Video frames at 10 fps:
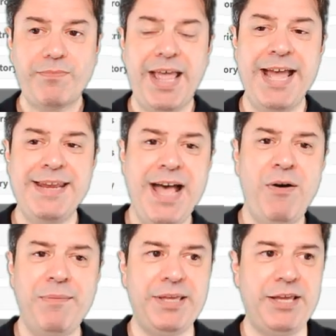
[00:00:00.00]
And
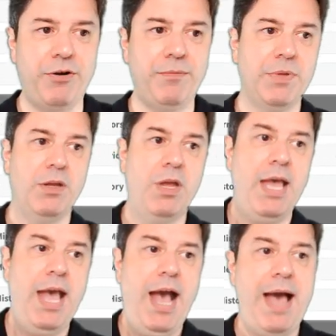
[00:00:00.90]
now I'm here.
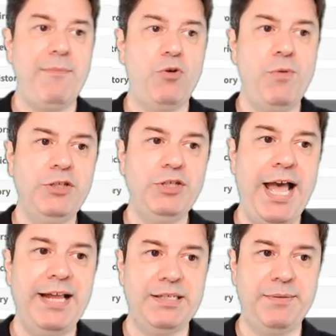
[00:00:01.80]
I'm going to
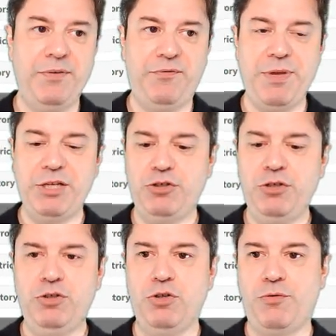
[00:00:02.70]
add some
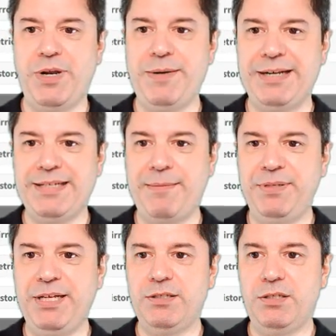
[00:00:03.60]
information to create my
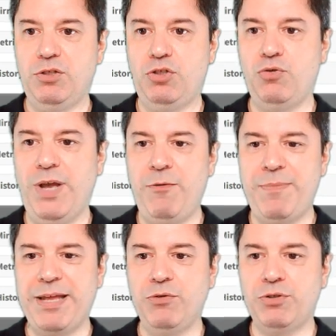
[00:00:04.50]
template to help
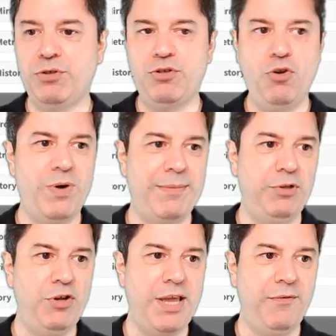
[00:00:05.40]
my users know what I'm
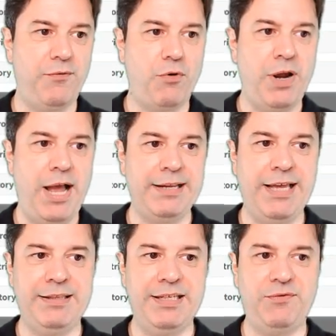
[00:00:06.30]
looking for. I'd
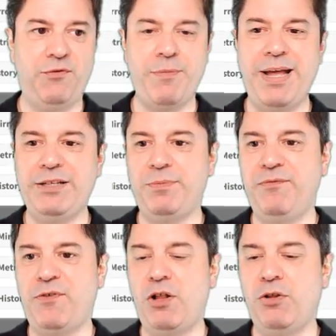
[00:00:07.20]
like this format to be
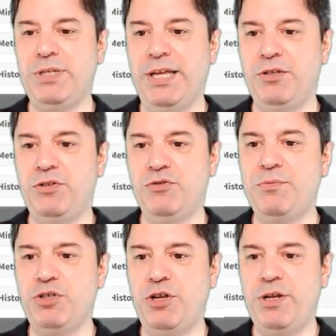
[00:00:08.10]
followed in the
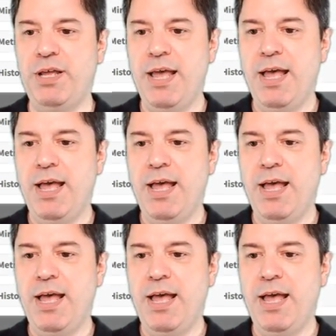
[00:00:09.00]
description.